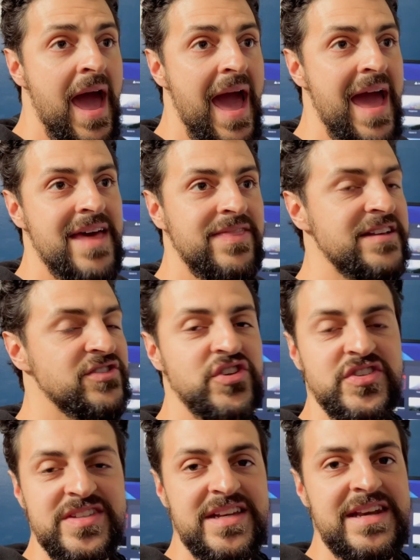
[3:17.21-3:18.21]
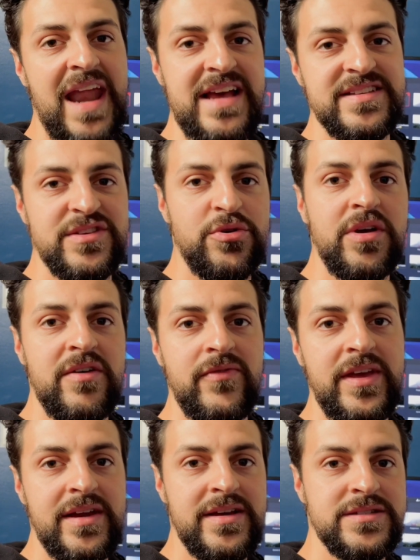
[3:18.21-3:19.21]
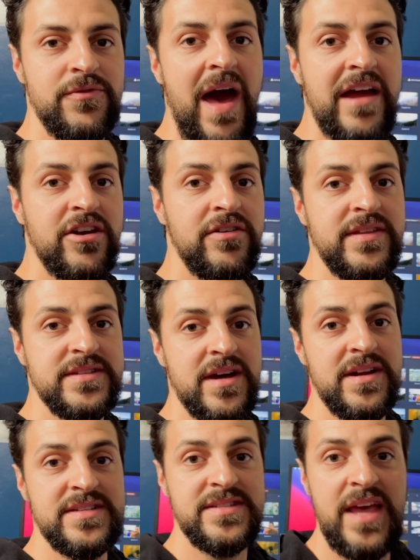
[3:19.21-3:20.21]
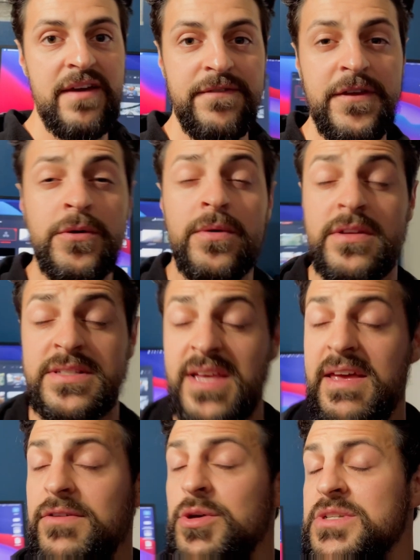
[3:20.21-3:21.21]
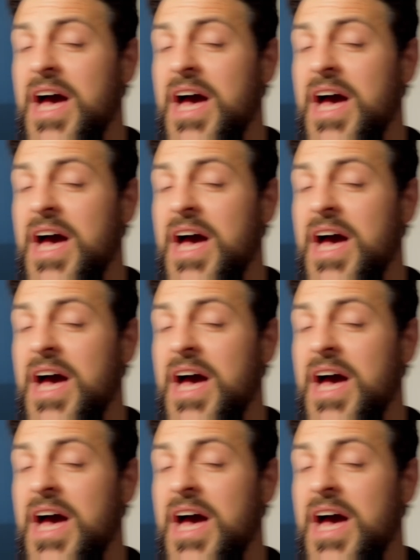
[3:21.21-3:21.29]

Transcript: And that's just a nice little convenience factor that's going to save you